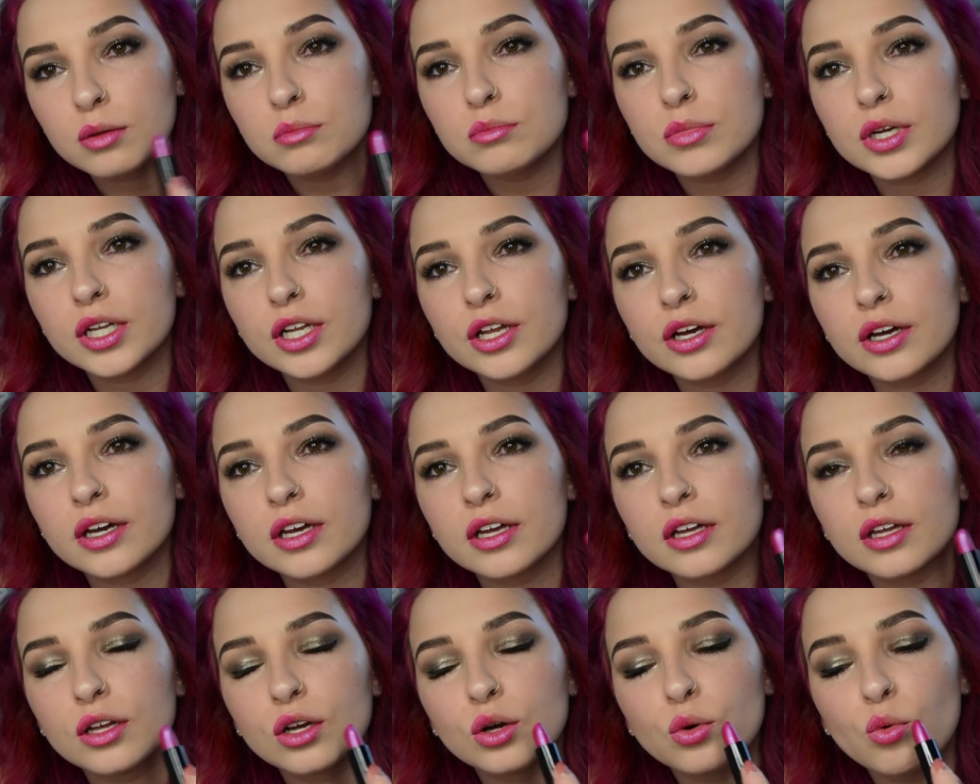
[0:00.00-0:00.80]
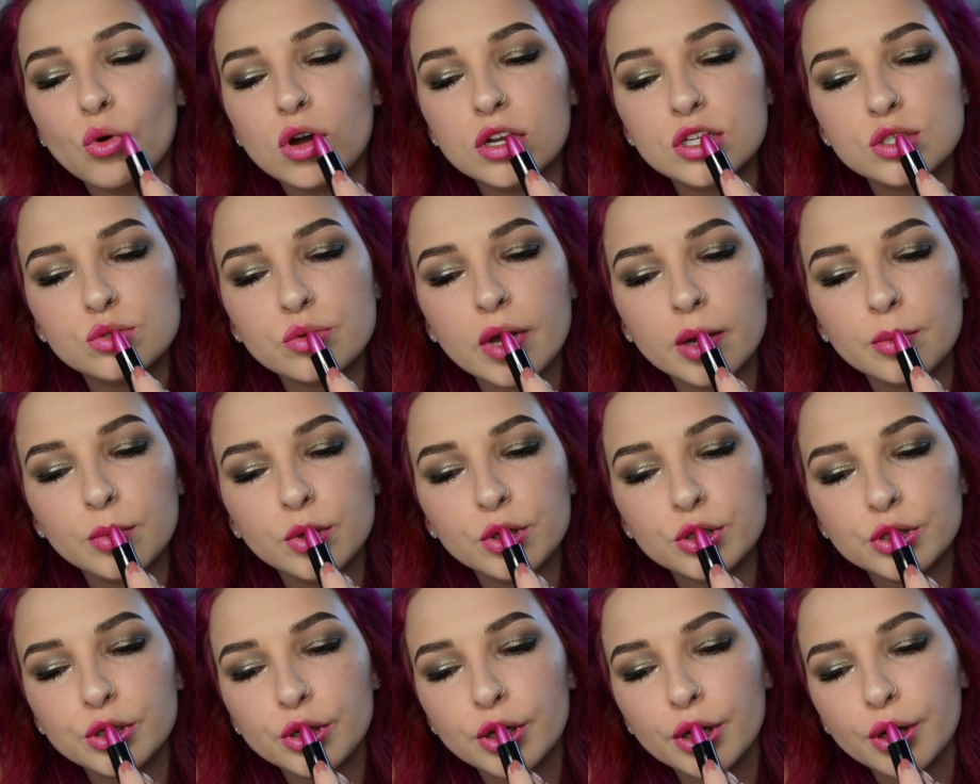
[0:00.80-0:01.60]
But look, one swipe
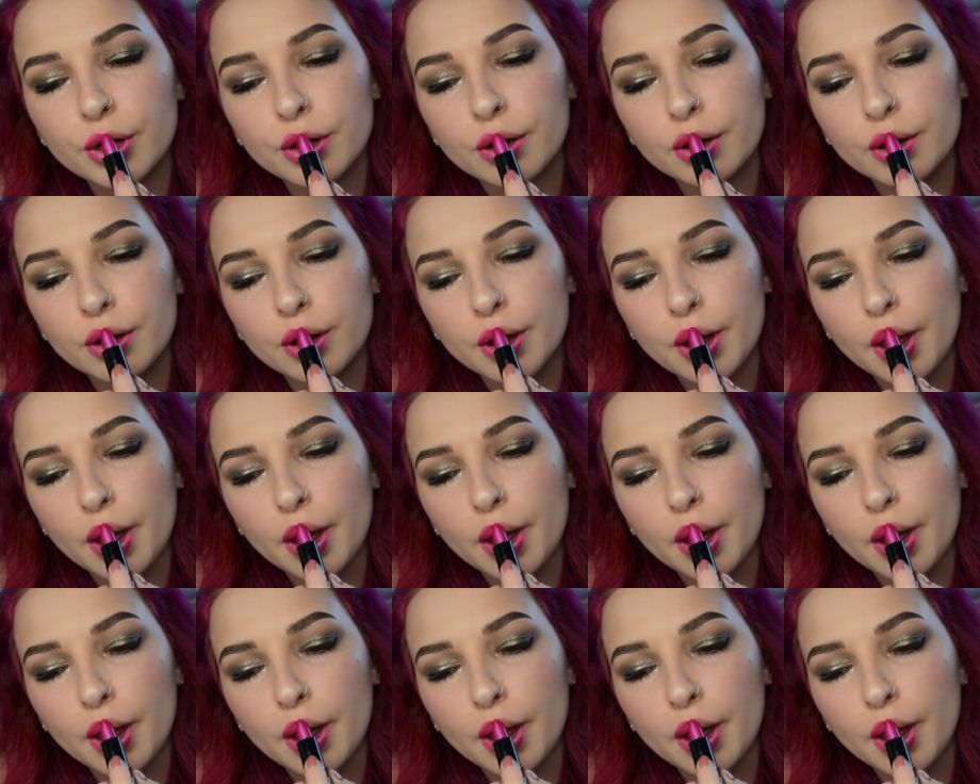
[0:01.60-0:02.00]
motion, hang on.